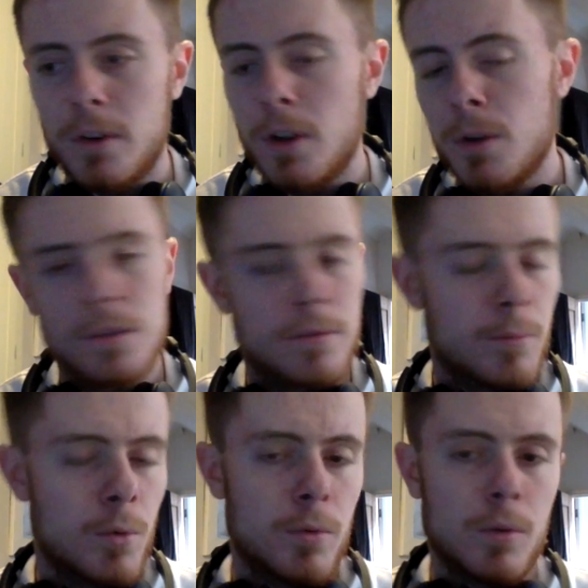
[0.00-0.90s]
Loads
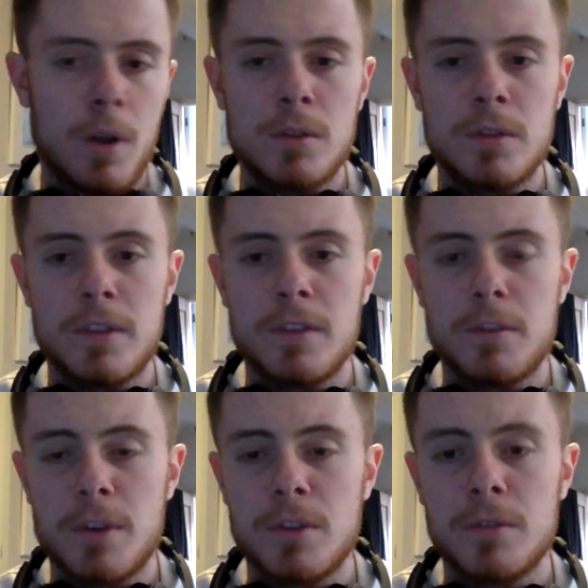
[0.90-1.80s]
of
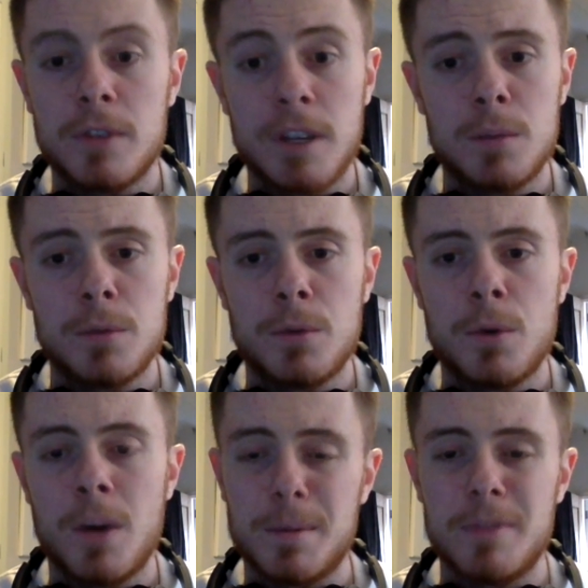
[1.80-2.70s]
information for Gears of War
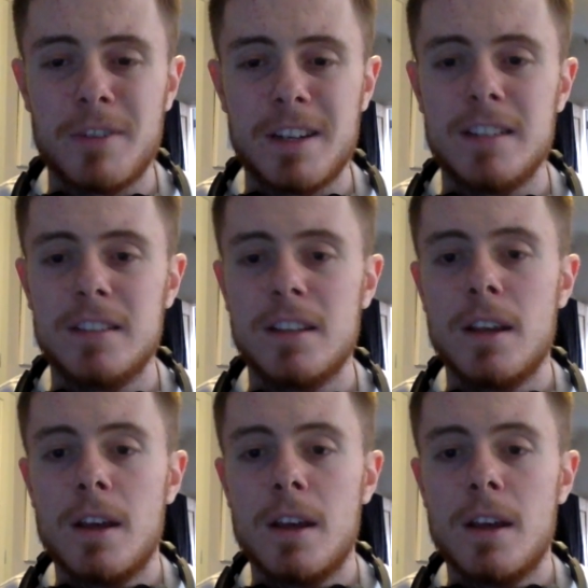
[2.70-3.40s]
4 has been released